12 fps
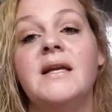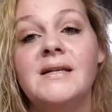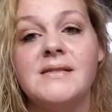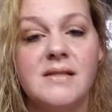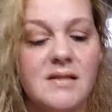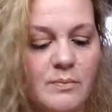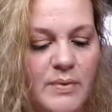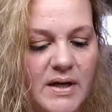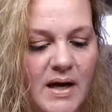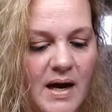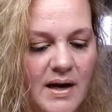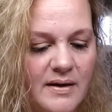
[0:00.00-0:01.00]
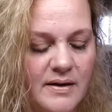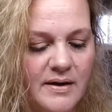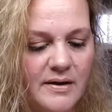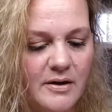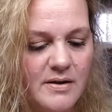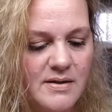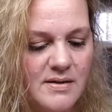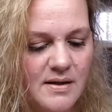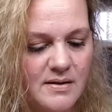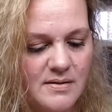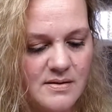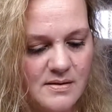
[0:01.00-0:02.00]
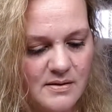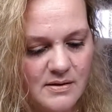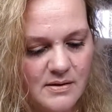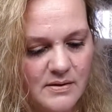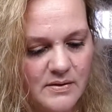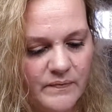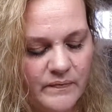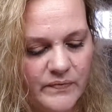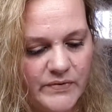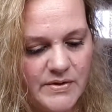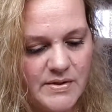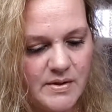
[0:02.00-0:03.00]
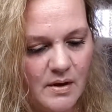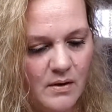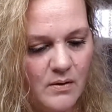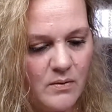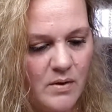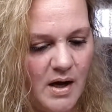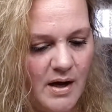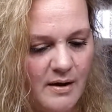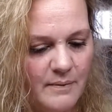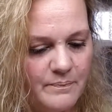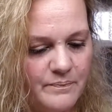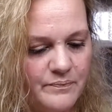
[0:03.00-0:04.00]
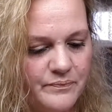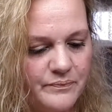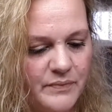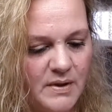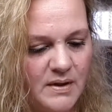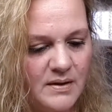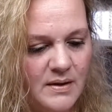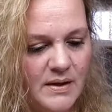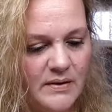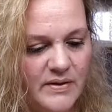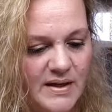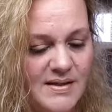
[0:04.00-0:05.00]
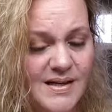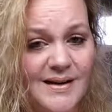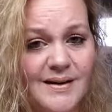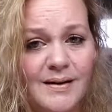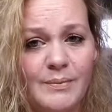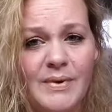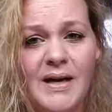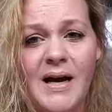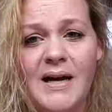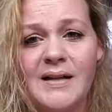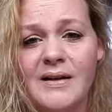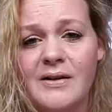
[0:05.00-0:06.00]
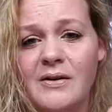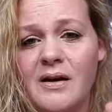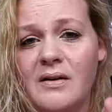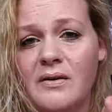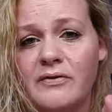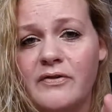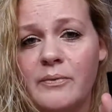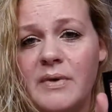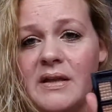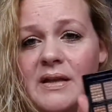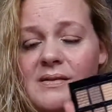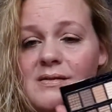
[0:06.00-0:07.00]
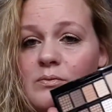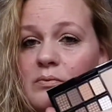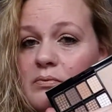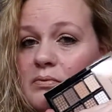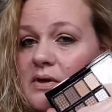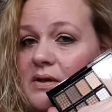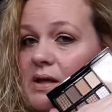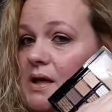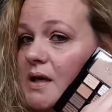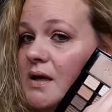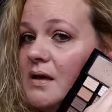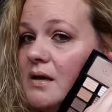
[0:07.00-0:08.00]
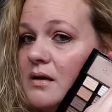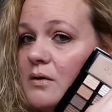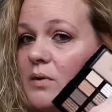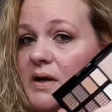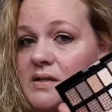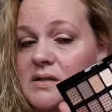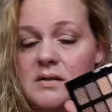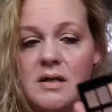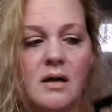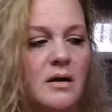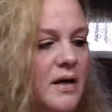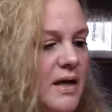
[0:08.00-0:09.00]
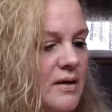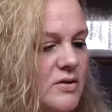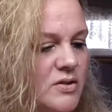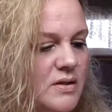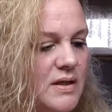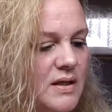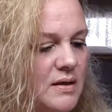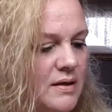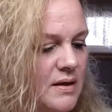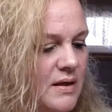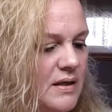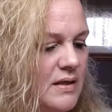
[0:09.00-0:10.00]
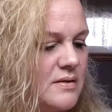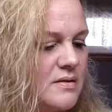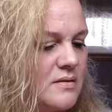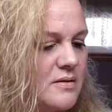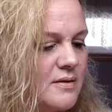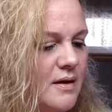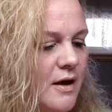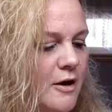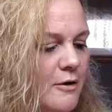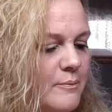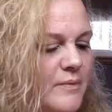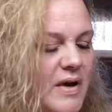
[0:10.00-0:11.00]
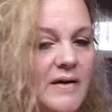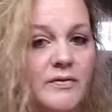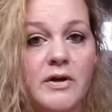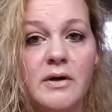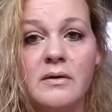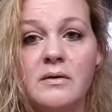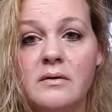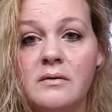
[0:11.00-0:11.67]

it's a big highlighter, it says. So that's not going to be a highlighter color for me. That's really quite dark, actually. It's on the